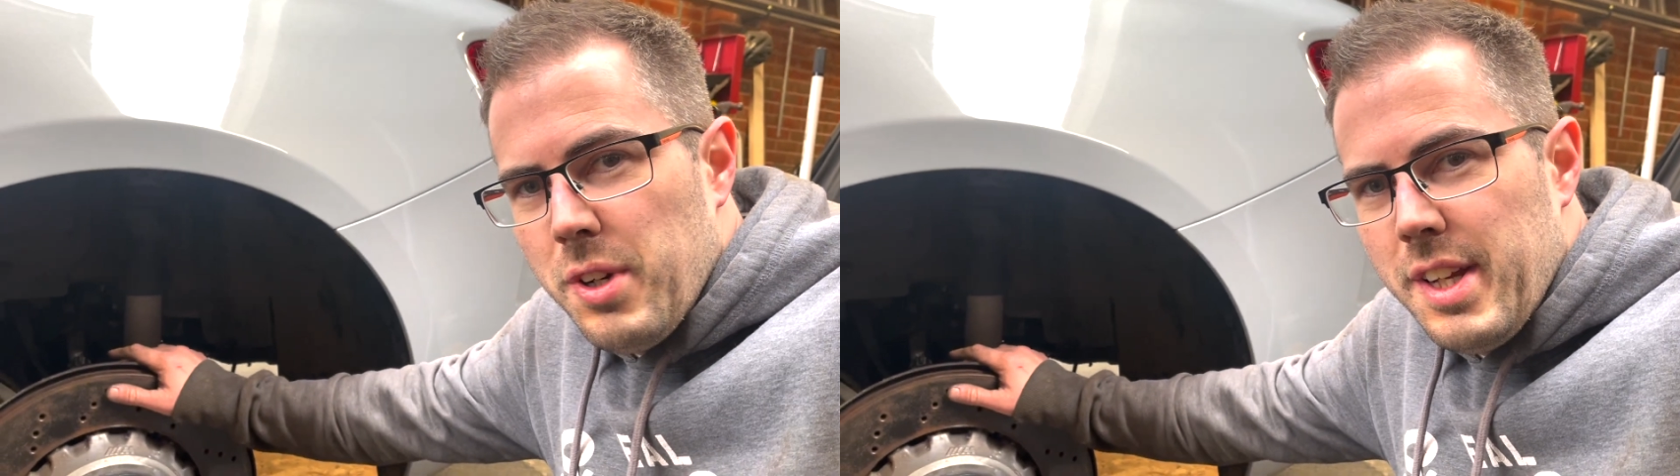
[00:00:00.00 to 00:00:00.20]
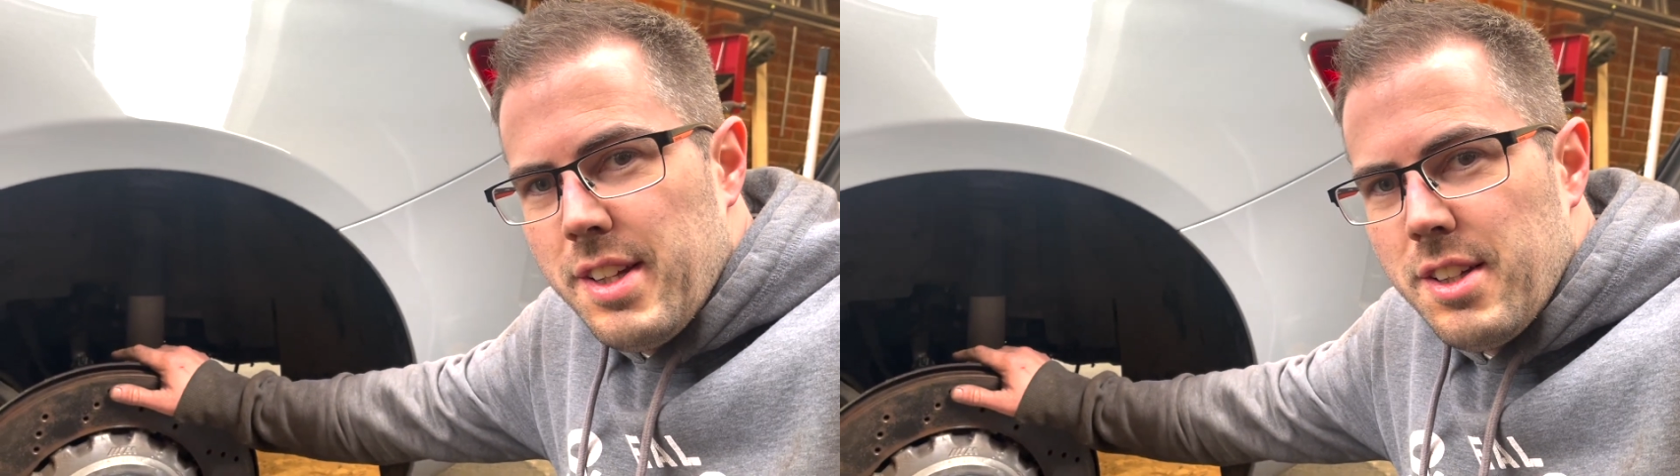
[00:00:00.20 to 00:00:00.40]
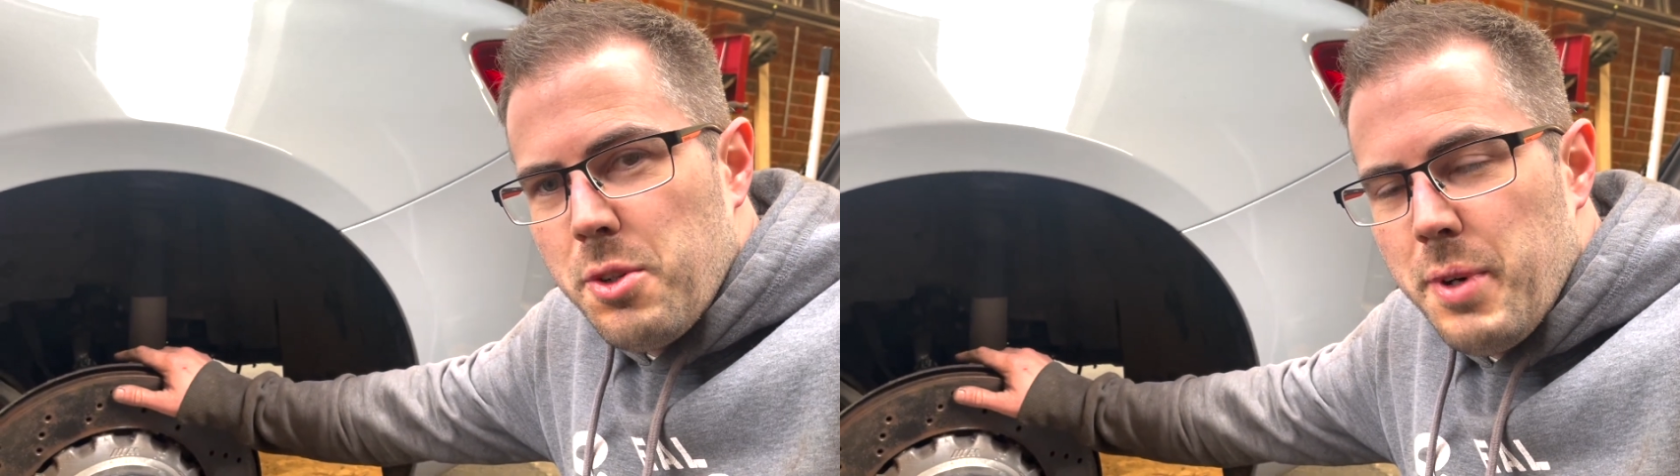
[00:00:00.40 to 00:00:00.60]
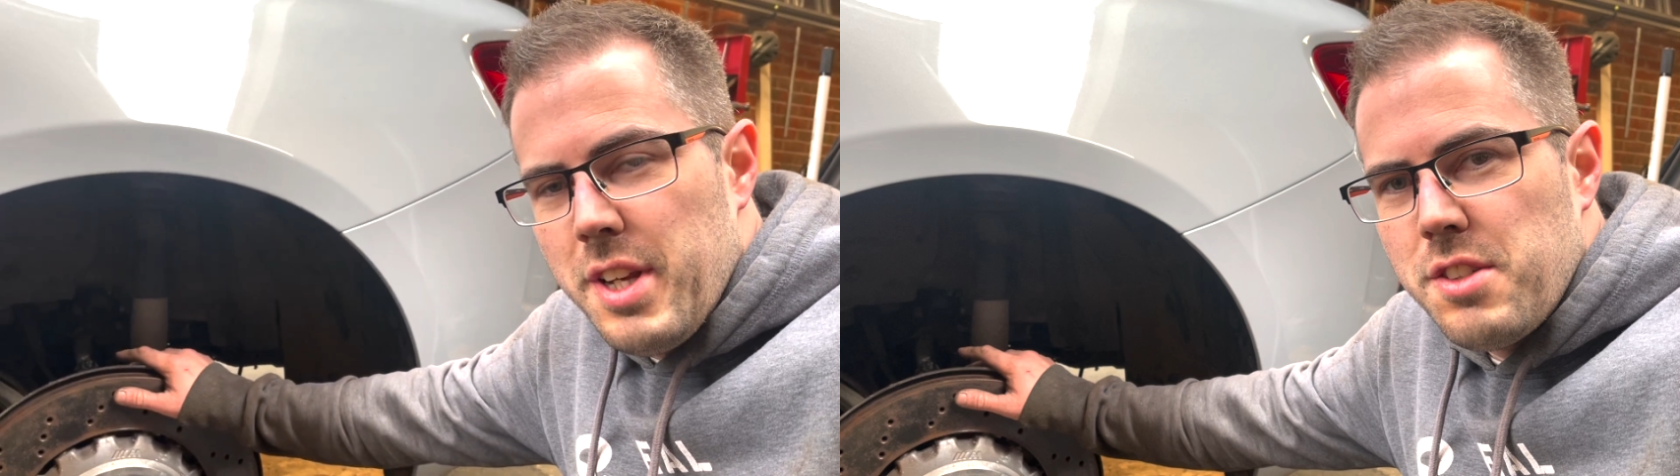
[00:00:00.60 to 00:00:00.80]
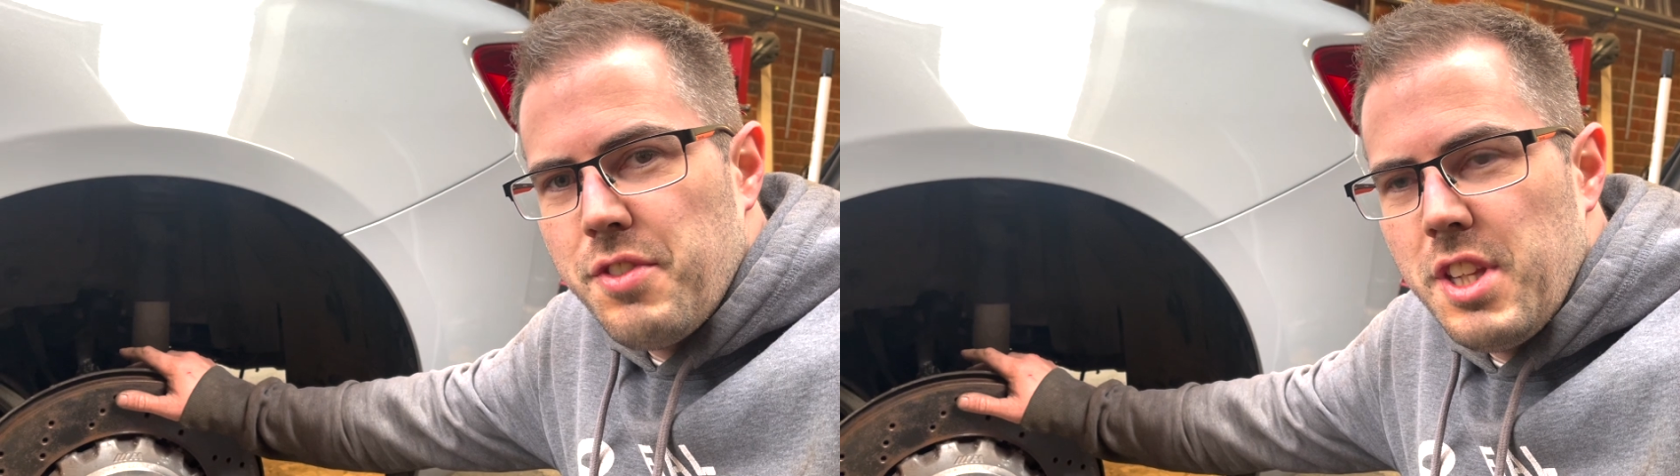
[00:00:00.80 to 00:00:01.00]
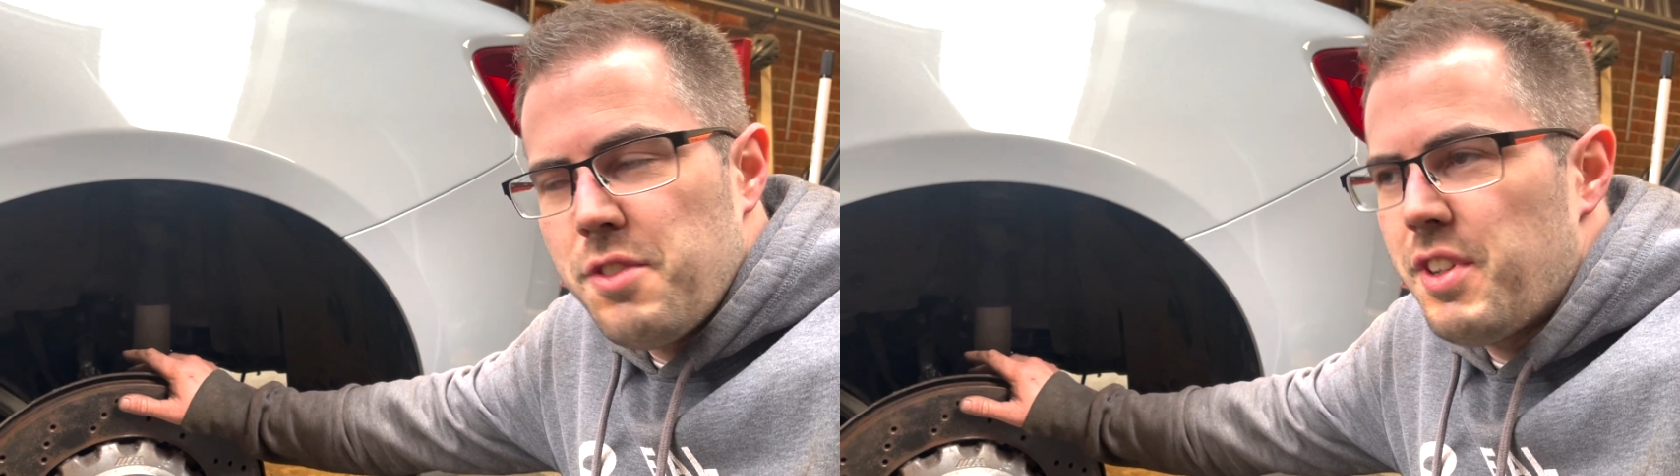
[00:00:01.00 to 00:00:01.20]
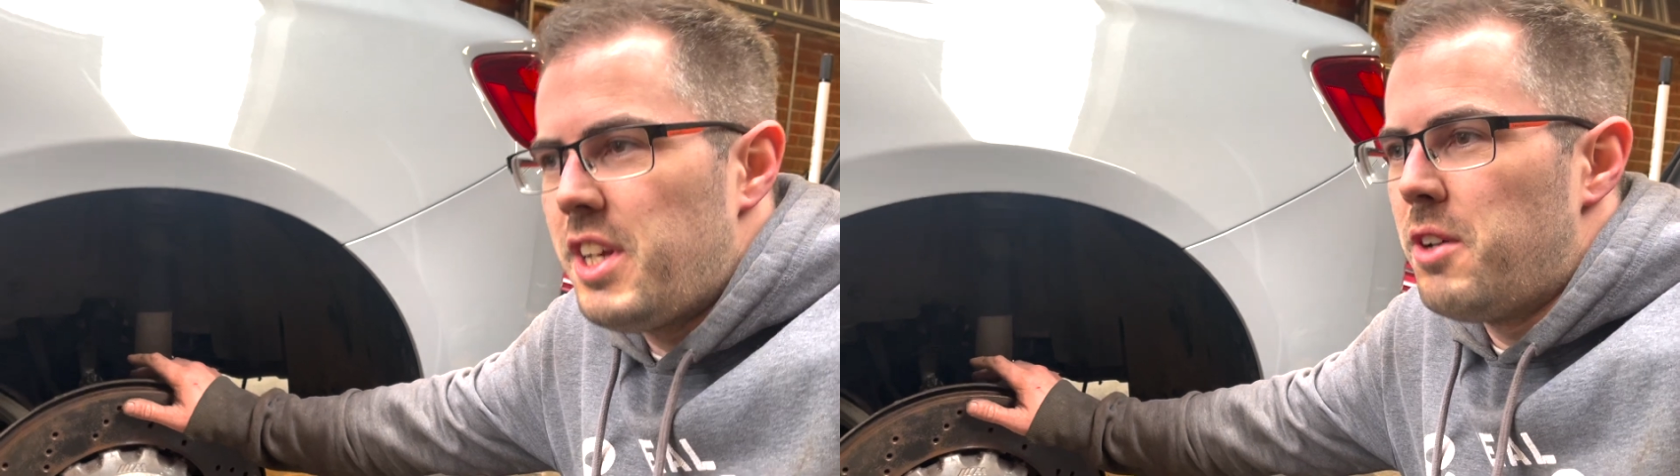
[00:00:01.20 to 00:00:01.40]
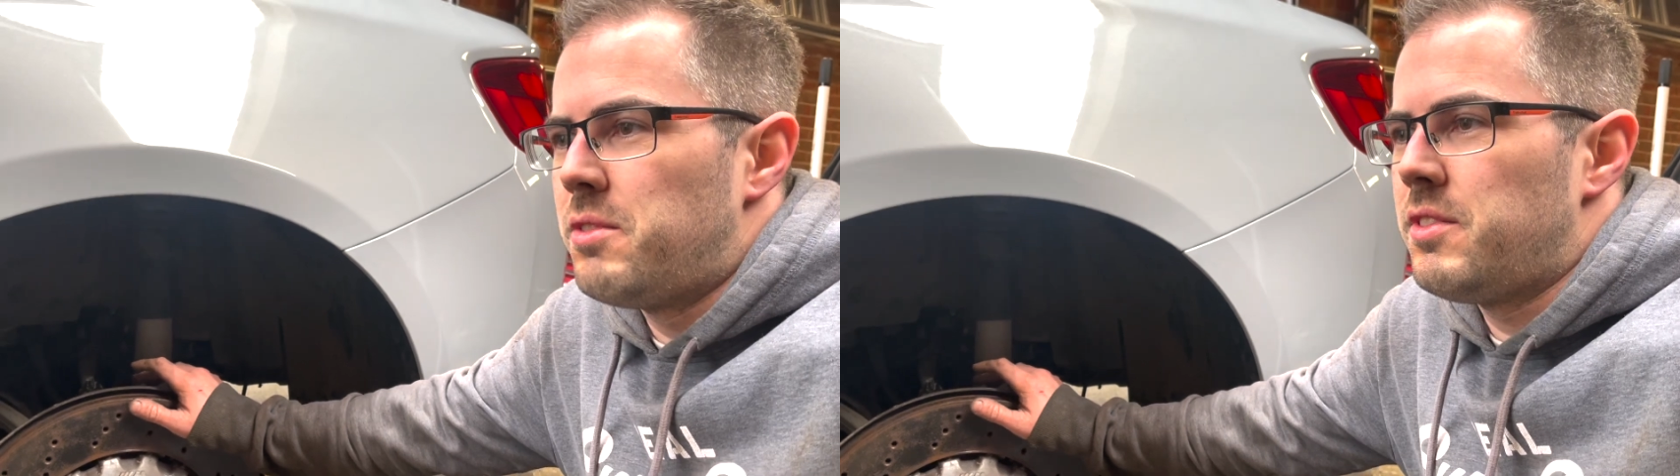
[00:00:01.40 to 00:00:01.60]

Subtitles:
it quits for this video.